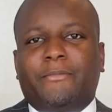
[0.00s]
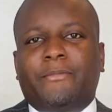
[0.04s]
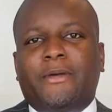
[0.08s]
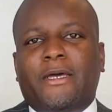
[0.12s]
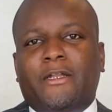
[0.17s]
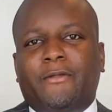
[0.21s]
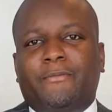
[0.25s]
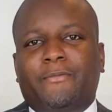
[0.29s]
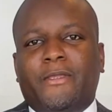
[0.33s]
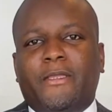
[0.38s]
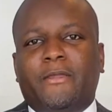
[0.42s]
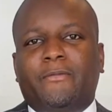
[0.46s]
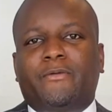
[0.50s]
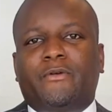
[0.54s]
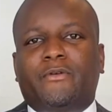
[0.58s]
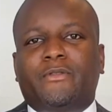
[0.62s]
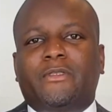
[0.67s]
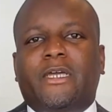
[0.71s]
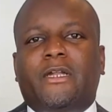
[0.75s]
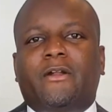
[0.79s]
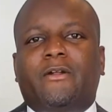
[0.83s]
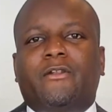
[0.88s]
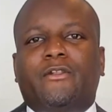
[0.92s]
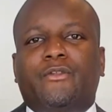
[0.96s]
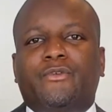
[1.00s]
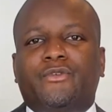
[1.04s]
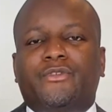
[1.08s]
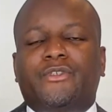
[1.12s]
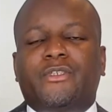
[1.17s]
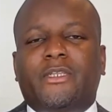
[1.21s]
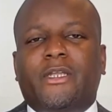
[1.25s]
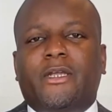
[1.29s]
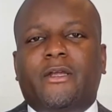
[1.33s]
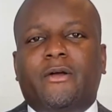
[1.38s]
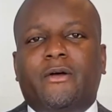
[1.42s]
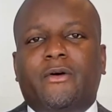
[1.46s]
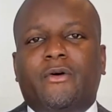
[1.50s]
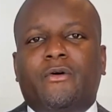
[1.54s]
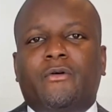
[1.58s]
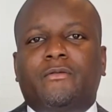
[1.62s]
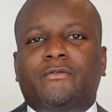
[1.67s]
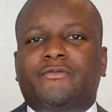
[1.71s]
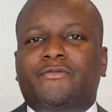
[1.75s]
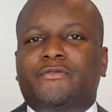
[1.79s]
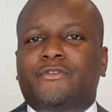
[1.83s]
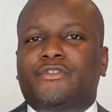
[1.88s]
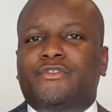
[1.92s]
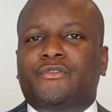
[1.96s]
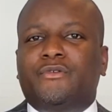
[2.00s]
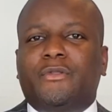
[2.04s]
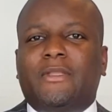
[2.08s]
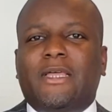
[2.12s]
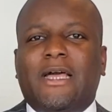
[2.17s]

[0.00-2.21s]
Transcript: amount of people that are losing their homes for $2,000,